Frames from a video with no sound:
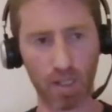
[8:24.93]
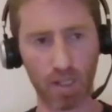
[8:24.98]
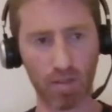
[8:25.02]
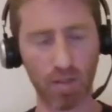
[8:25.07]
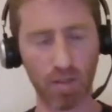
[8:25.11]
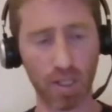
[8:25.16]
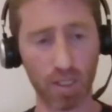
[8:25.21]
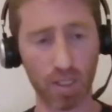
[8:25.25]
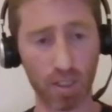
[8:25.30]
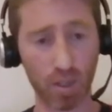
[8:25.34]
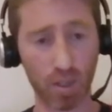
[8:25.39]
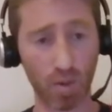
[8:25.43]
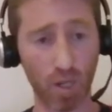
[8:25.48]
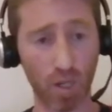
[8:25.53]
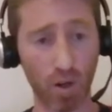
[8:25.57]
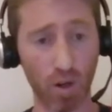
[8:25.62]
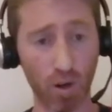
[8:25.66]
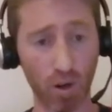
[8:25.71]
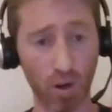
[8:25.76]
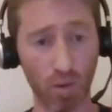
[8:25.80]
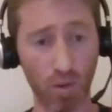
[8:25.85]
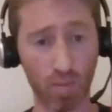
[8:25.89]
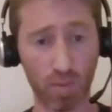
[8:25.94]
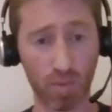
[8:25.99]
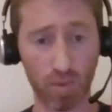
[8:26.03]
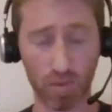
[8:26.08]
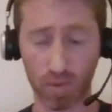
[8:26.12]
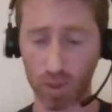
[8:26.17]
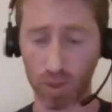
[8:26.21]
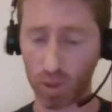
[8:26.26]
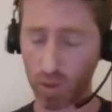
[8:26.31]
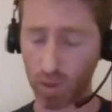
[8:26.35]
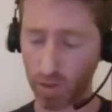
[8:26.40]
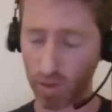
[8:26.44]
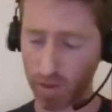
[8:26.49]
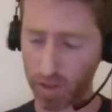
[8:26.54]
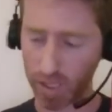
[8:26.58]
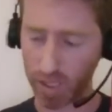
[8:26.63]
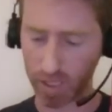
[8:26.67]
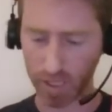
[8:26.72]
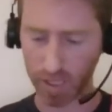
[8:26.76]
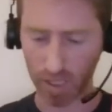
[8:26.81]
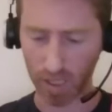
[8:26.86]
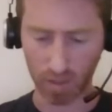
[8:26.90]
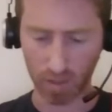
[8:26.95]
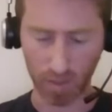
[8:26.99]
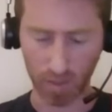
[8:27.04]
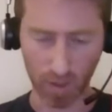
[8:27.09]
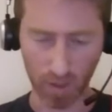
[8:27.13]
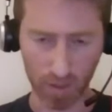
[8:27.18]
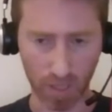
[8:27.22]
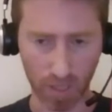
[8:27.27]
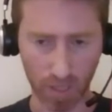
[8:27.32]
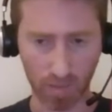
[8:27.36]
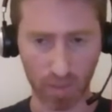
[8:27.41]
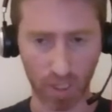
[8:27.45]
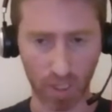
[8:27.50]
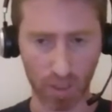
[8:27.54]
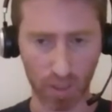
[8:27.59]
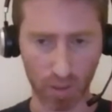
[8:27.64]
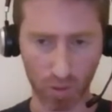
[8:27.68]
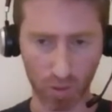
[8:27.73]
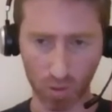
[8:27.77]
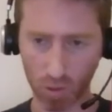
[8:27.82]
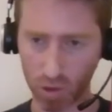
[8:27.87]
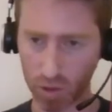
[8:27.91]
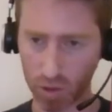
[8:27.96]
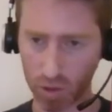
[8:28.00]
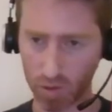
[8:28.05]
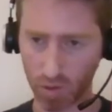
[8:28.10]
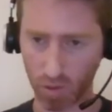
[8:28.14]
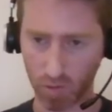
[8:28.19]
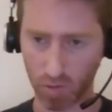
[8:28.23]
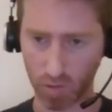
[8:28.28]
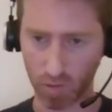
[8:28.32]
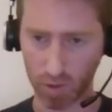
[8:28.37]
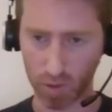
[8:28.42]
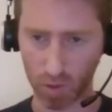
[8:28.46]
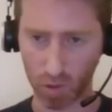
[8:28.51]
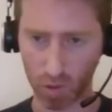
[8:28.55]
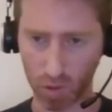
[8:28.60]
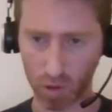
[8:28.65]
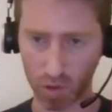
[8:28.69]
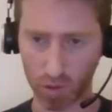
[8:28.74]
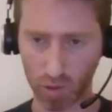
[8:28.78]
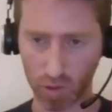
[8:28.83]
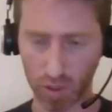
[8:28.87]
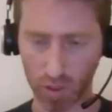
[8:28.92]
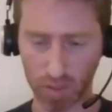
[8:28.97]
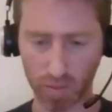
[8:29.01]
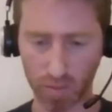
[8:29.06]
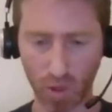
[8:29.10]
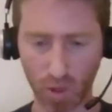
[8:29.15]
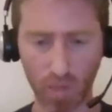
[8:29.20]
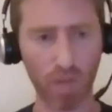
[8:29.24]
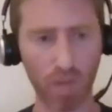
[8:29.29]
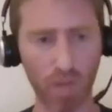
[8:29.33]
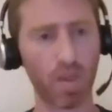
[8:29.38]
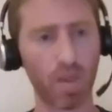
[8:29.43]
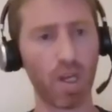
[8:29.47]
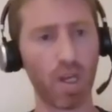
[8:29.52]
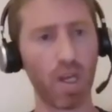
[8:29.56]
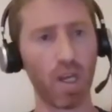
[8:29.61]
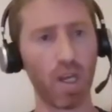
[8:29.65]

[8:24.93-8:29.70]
Great, so I hope you're thinking about some kind of solution or a solution to this problem.